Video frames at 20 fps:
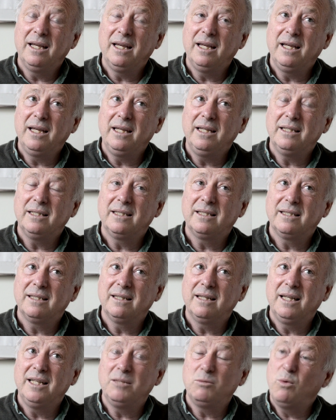
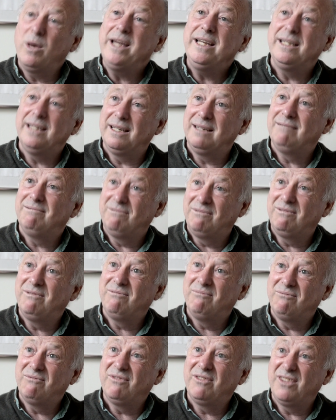He's waited
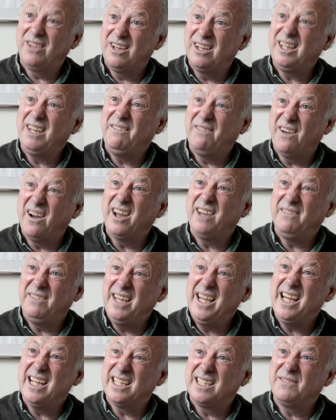35
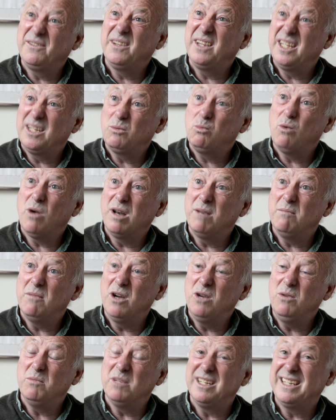years for this one
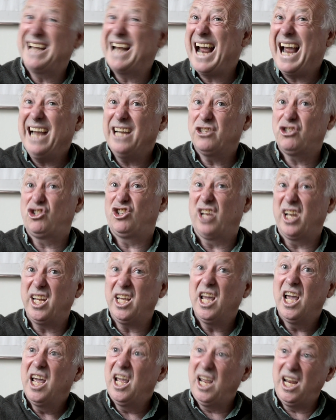moment, and
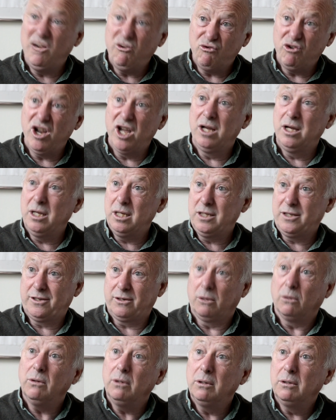actually in
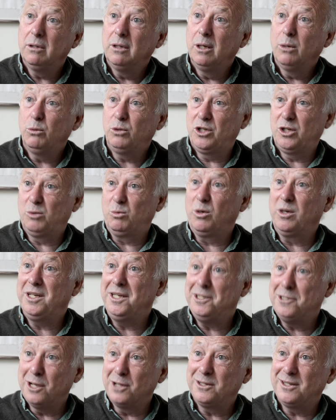rehearsal, which is what he
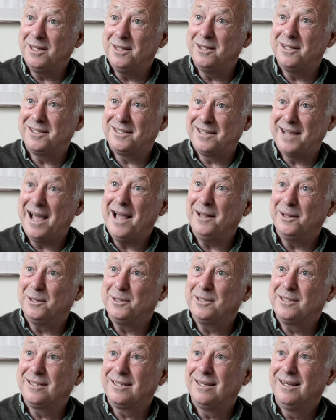does in the
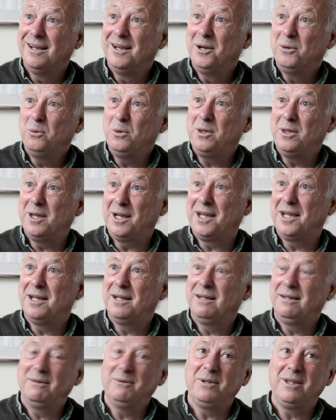cells with
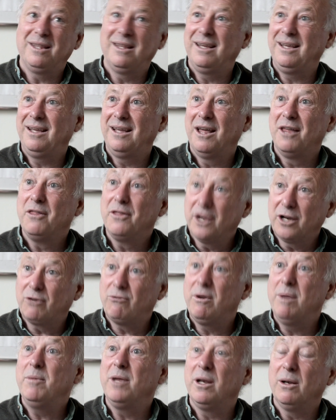the
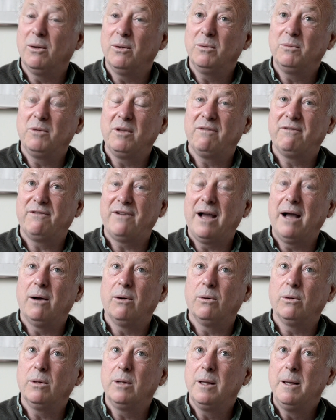criminal, with
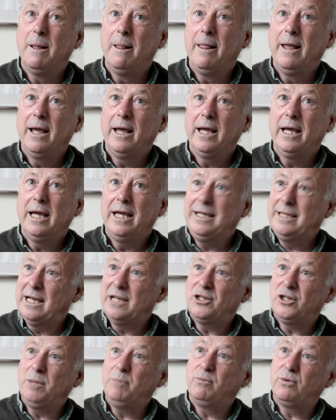Fowl, he's
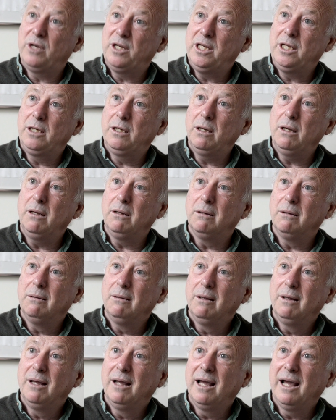actually pretty good,
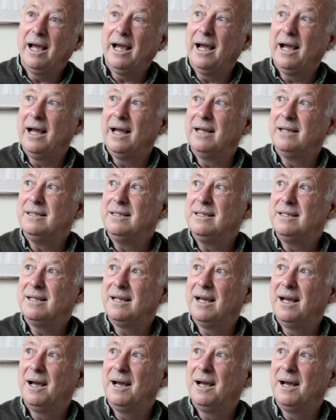and